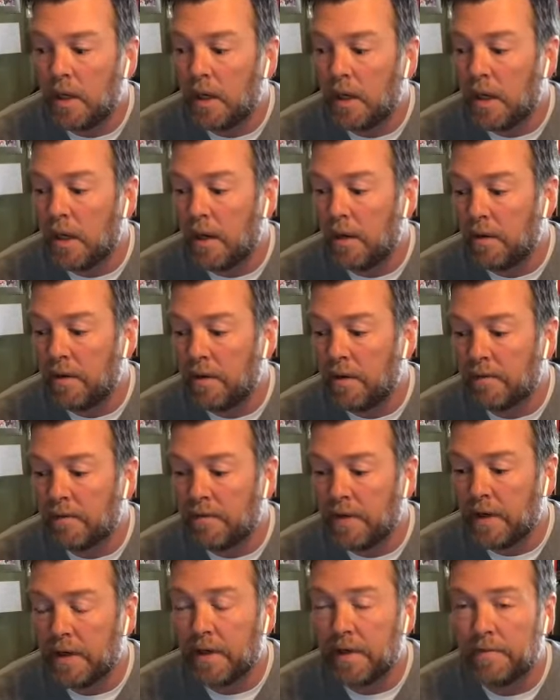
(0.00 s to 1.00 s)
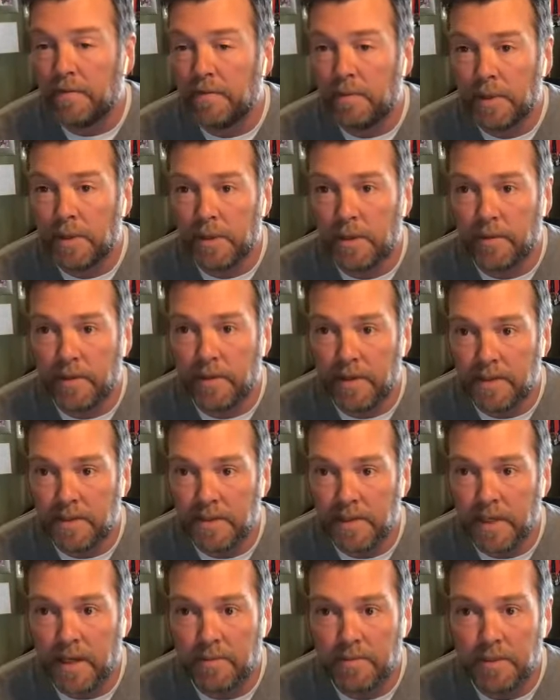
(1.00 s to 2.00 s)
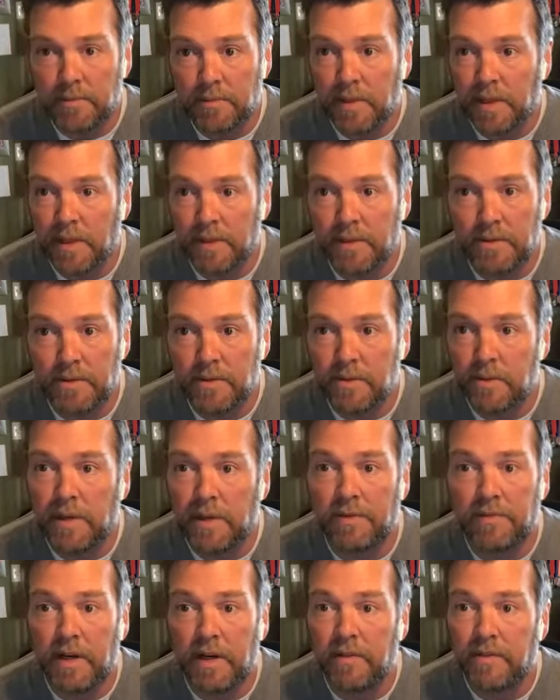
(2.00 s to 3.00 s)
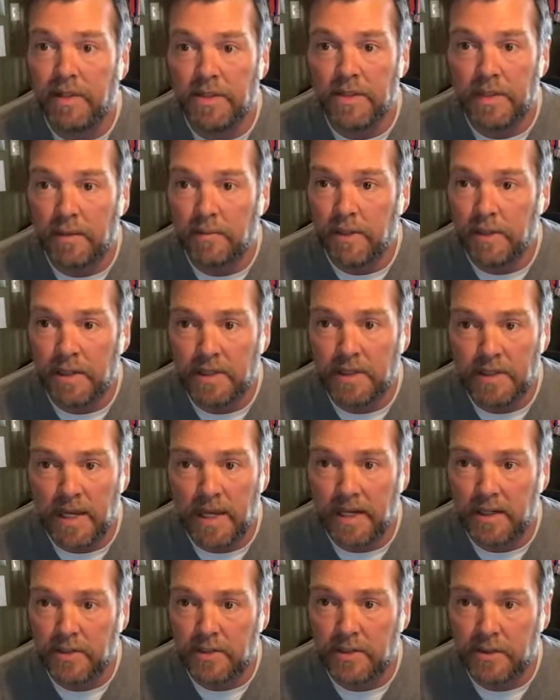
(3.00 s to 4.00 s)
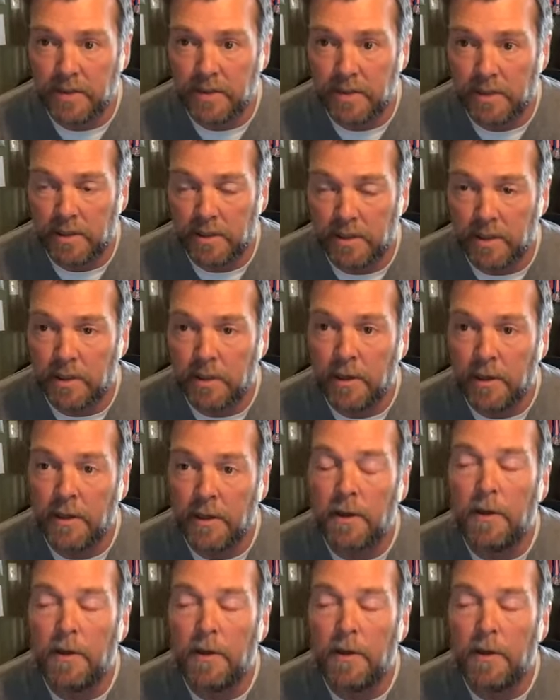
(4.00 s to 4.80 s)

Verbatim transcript: Uh, they're very familiar with ESOPs. They probably do 25 ESOP transactions a year.